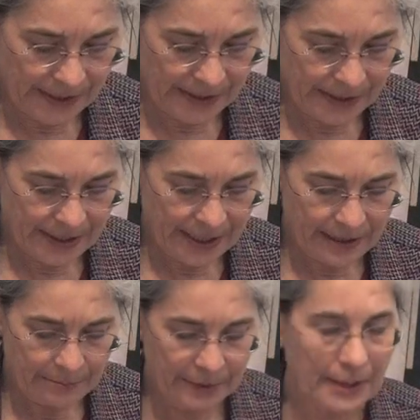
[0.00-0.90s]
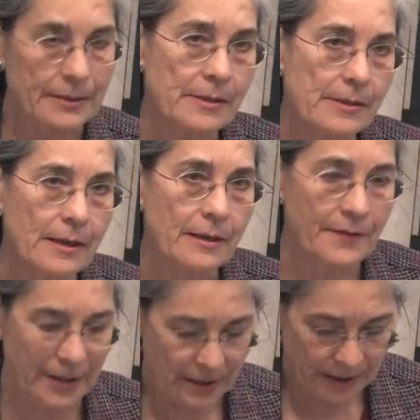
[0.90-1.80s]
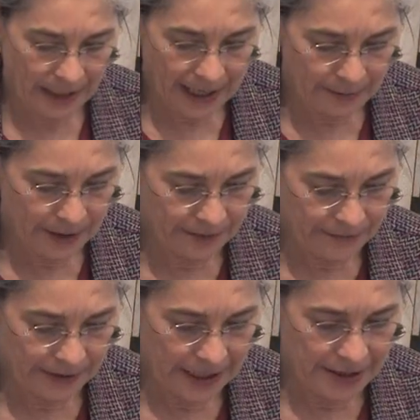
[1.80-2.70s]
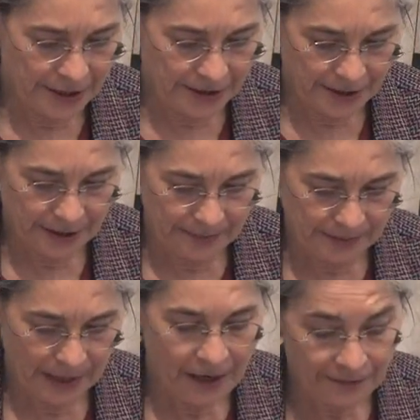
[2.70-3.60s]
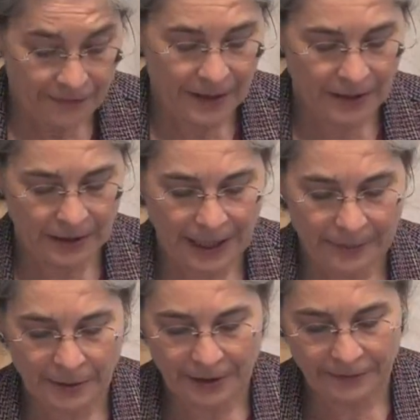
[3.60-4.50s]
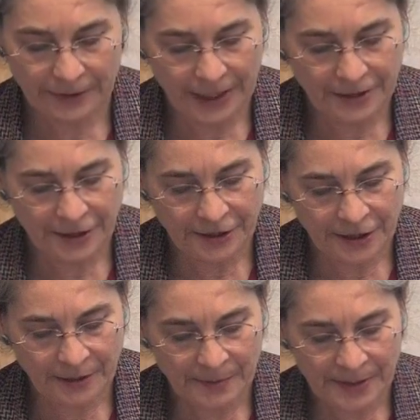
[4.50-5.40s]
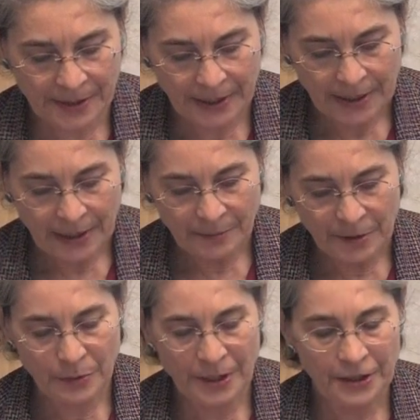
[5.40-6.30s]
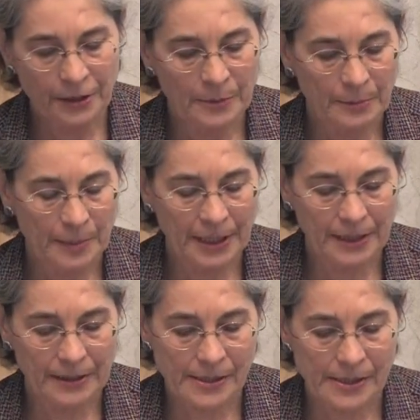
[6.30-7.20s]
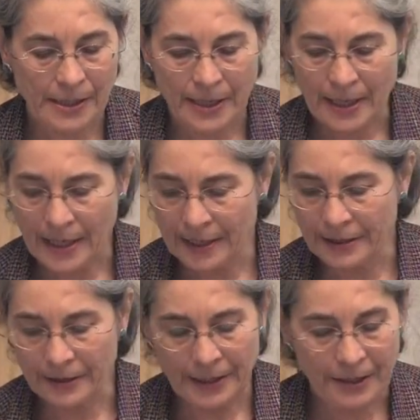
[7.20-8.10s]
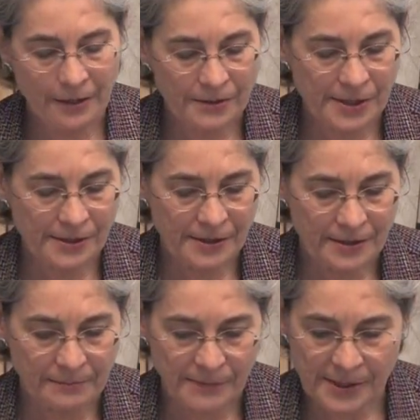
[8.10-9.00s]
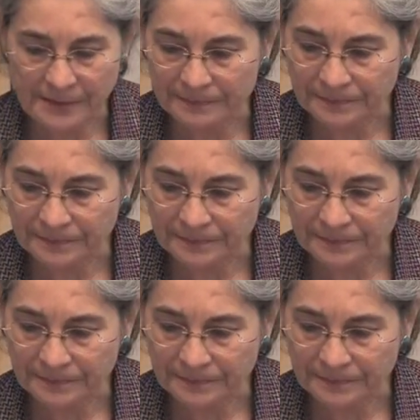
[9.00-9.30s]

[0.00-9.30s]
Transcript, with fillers: as templates of the collaborative relationship, of collaborative relationships between human beings and their ecosystems.